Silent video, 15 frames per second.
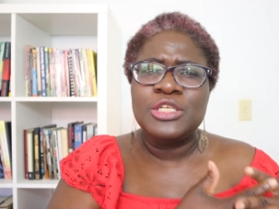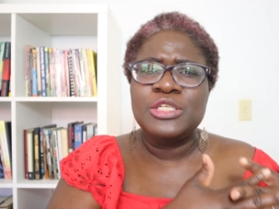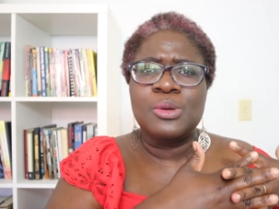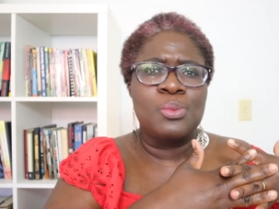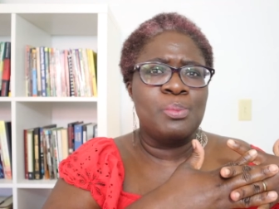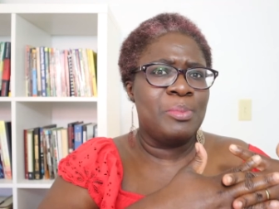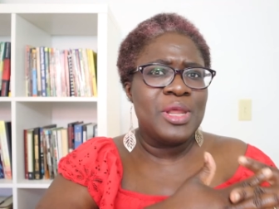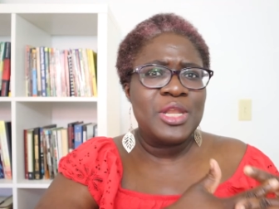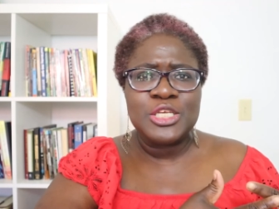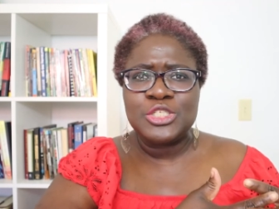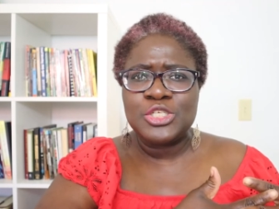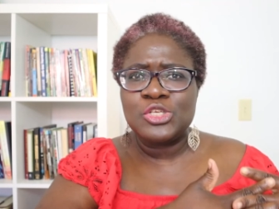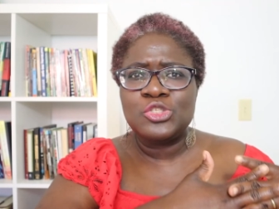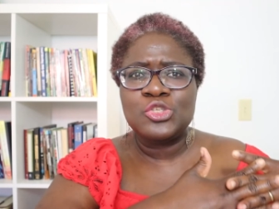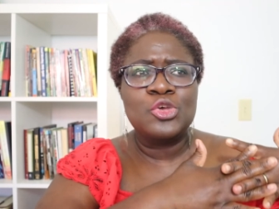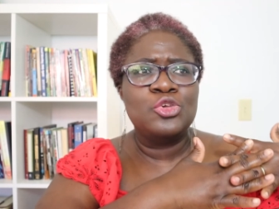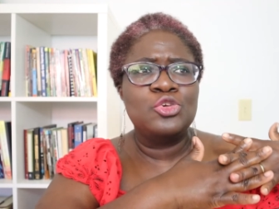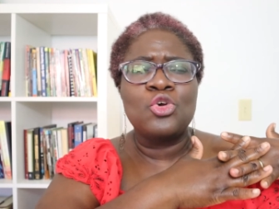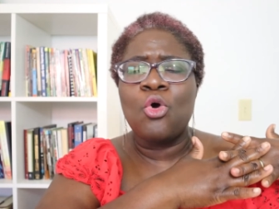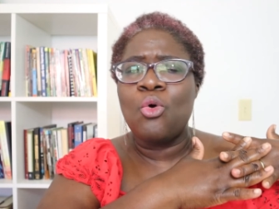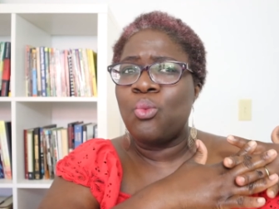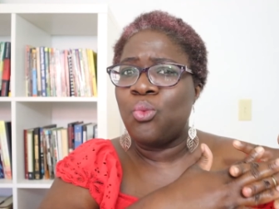diminishes
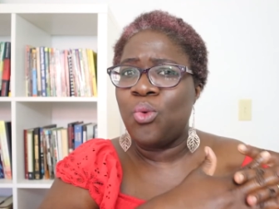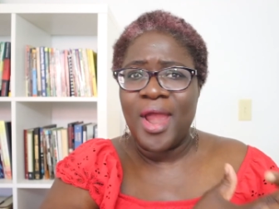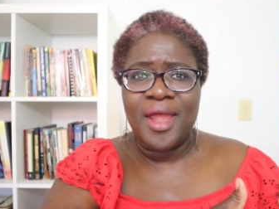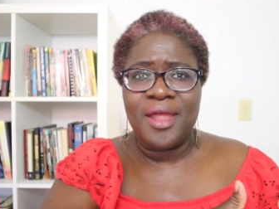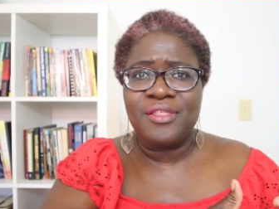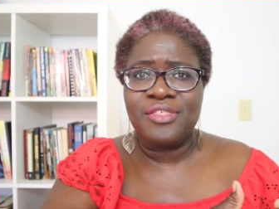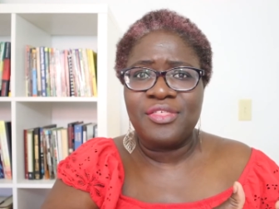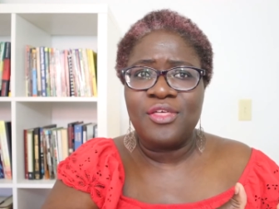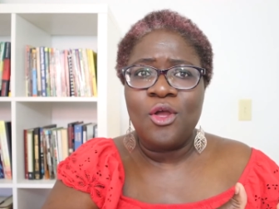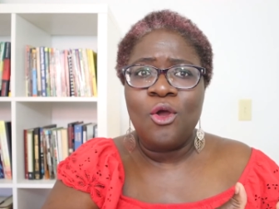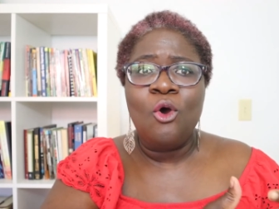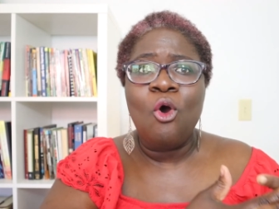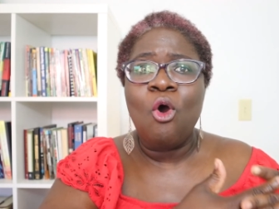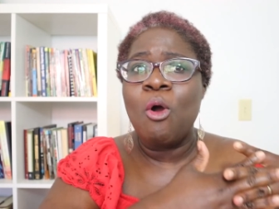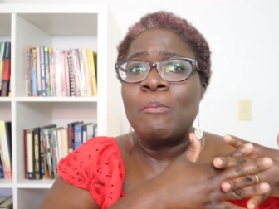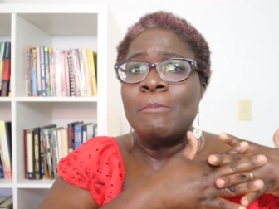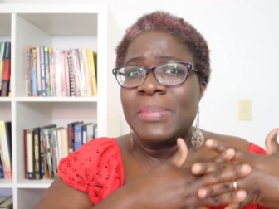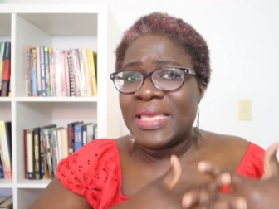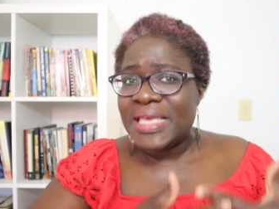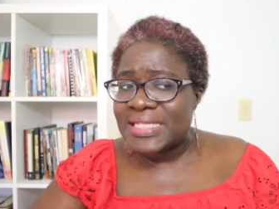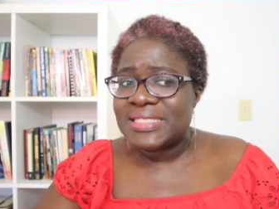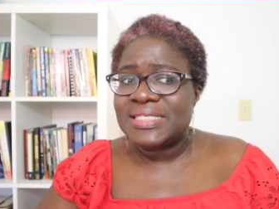your worth, or
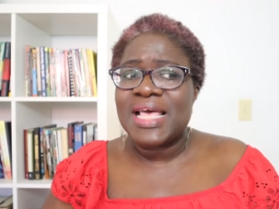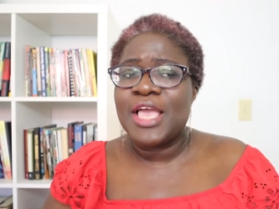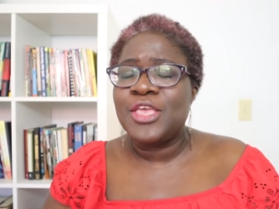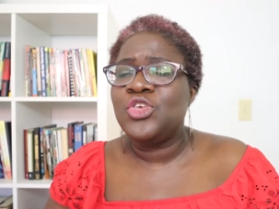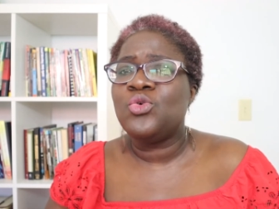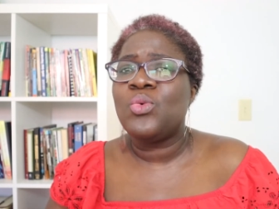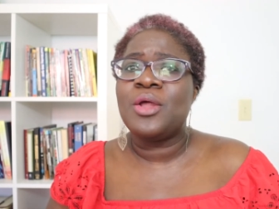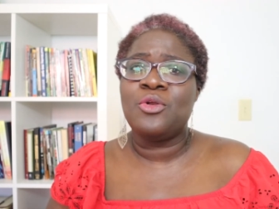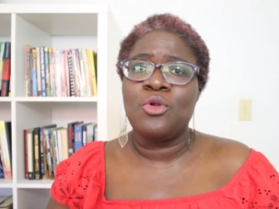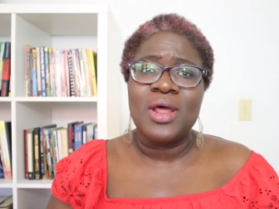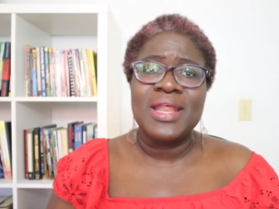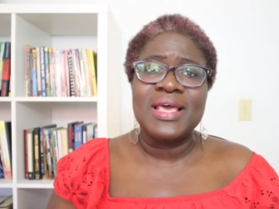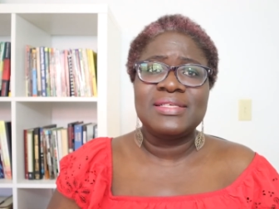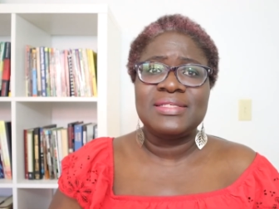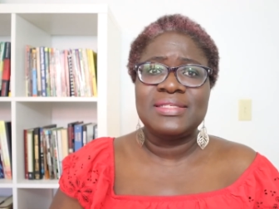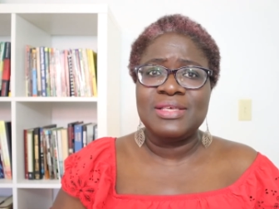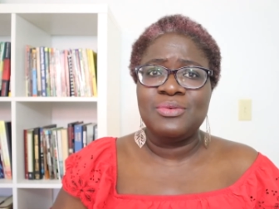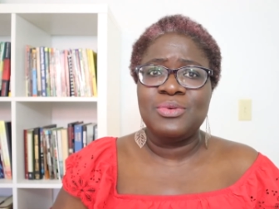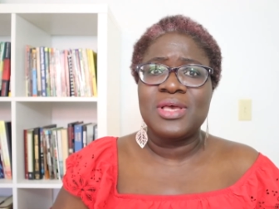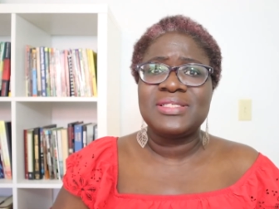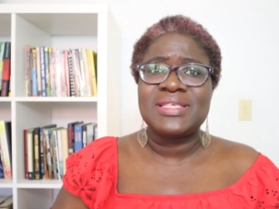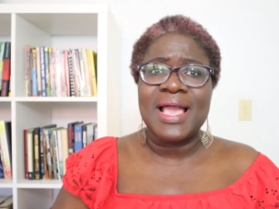means that you are not a
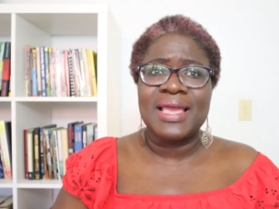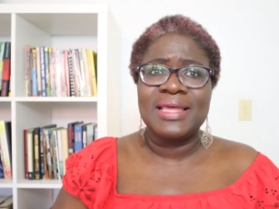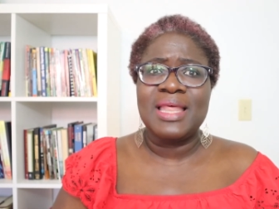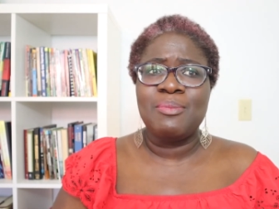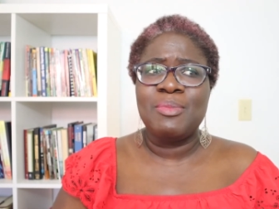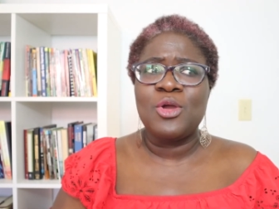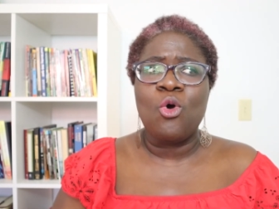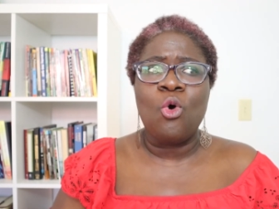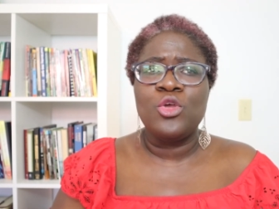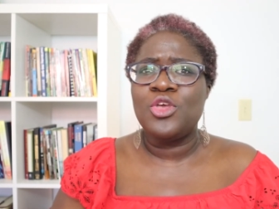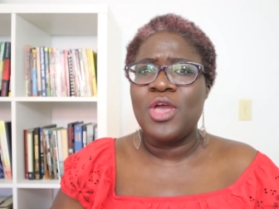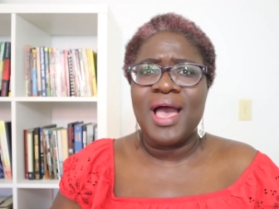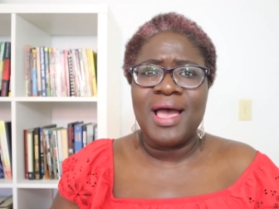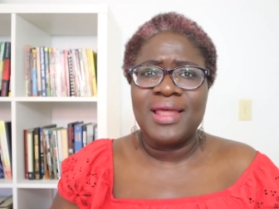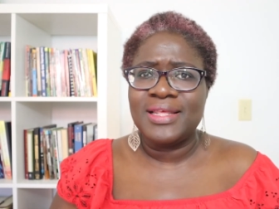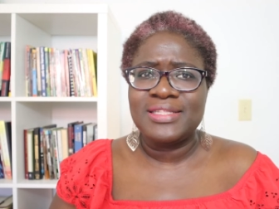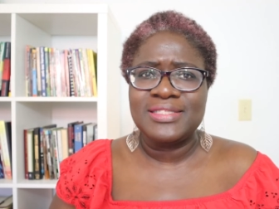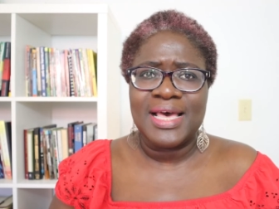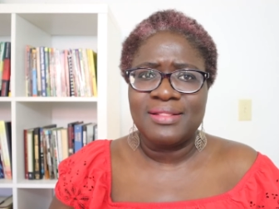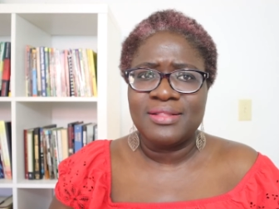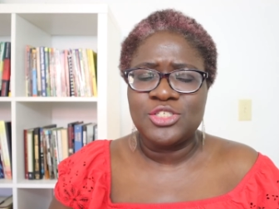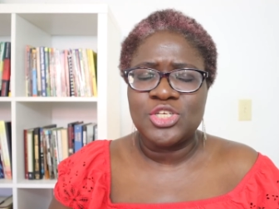serious academic or you're
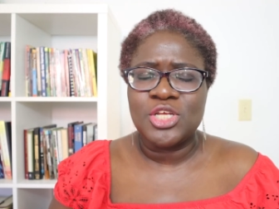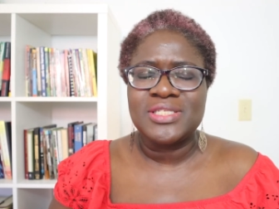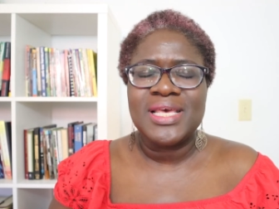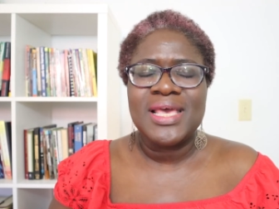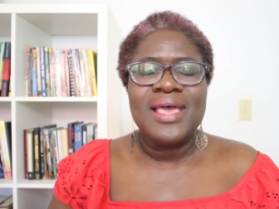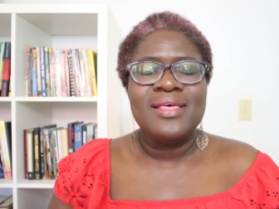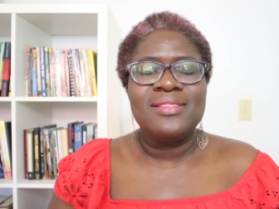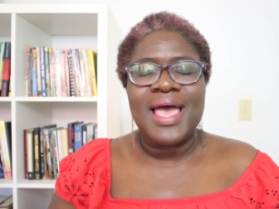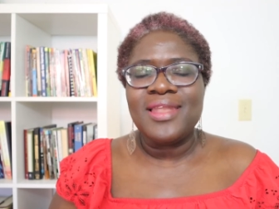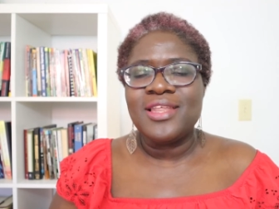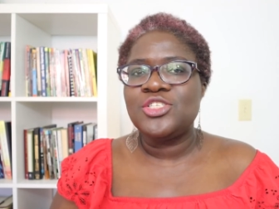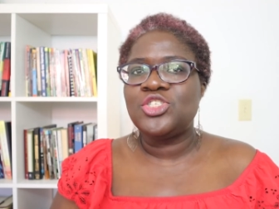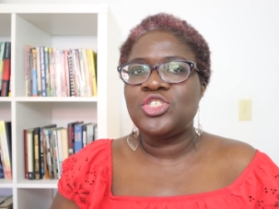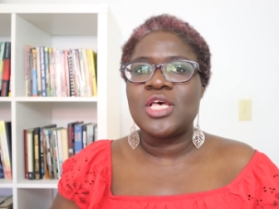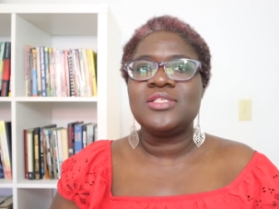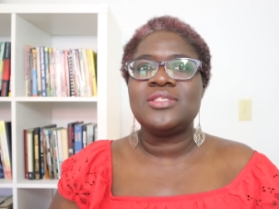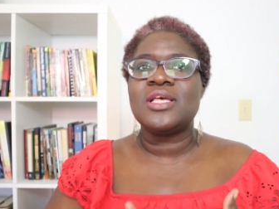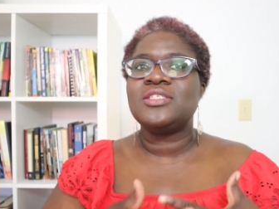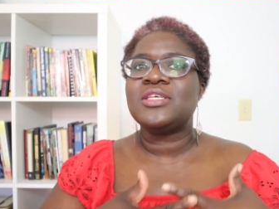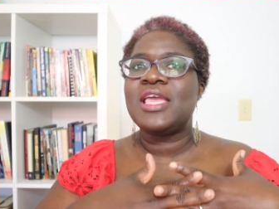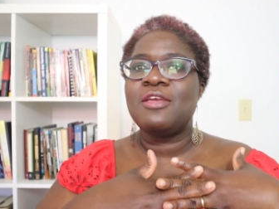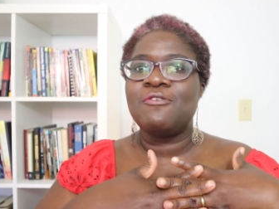unintelligent. That is just
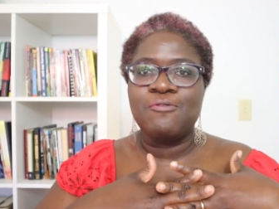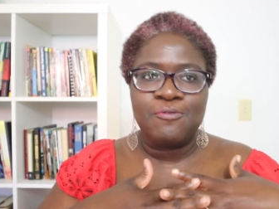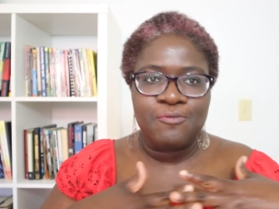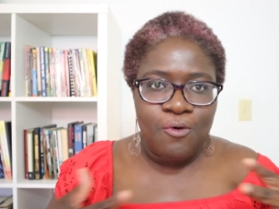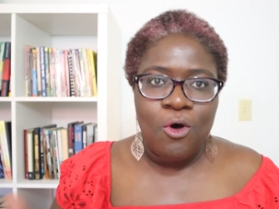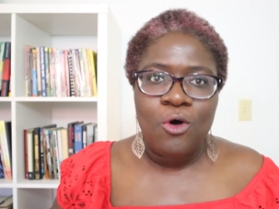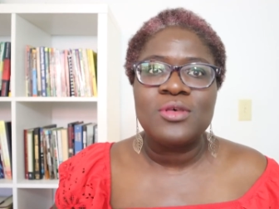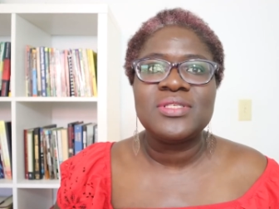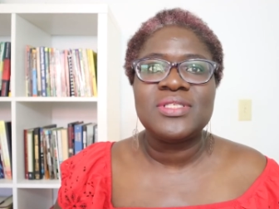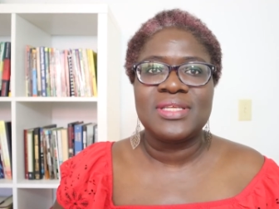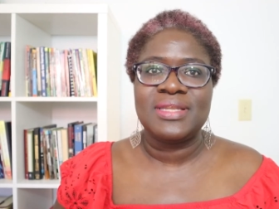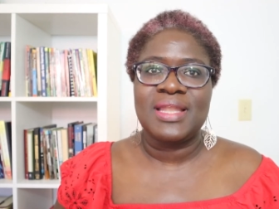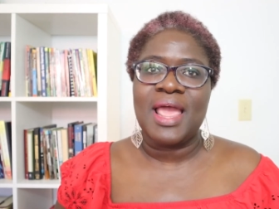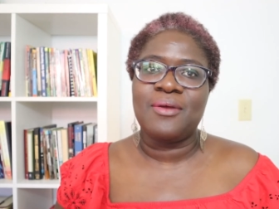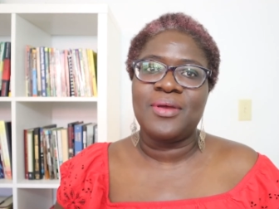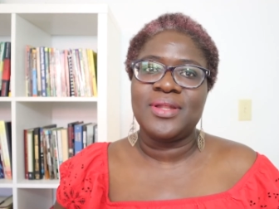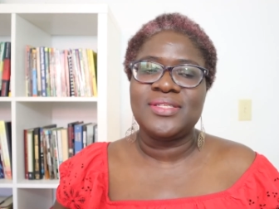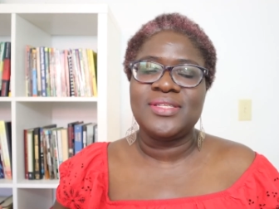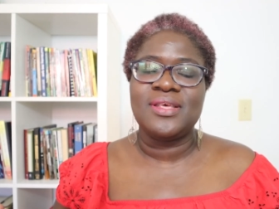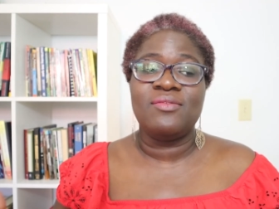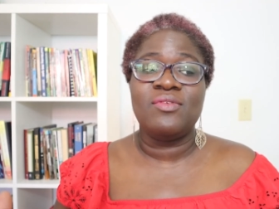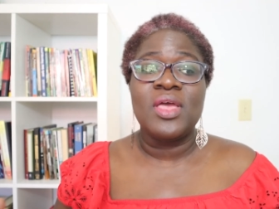such a false
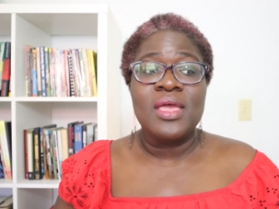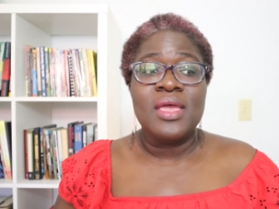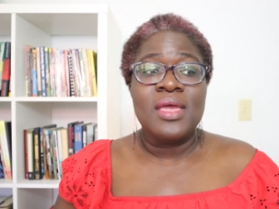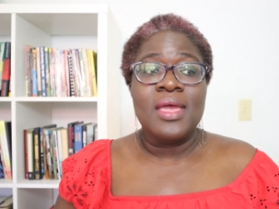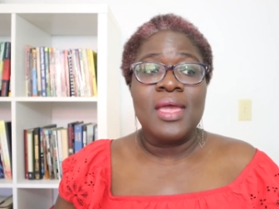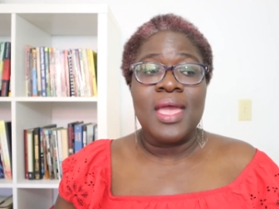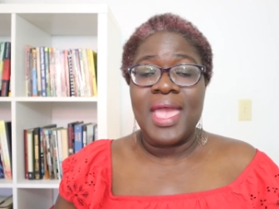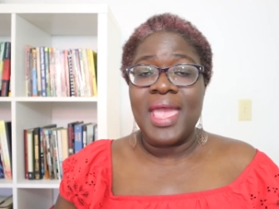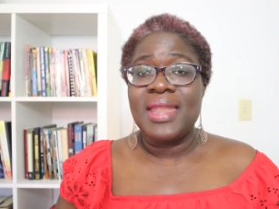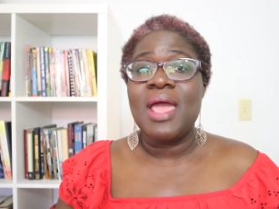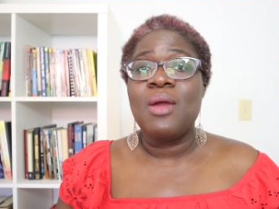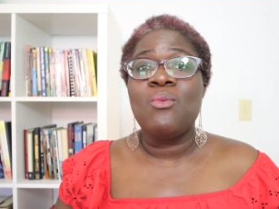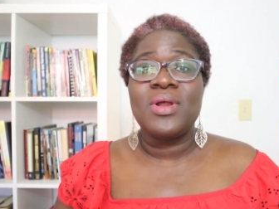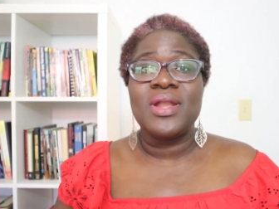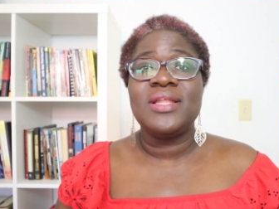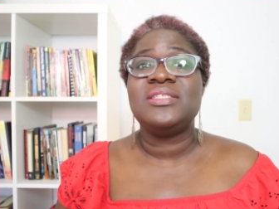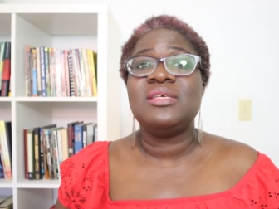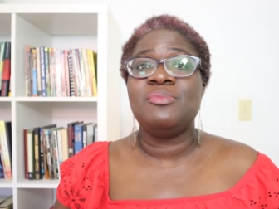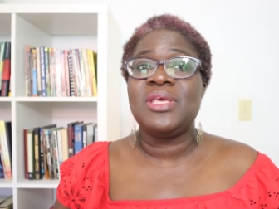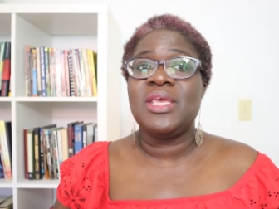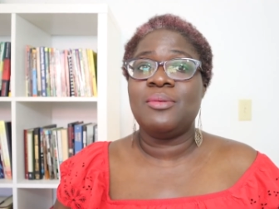narrative, and I wanted to be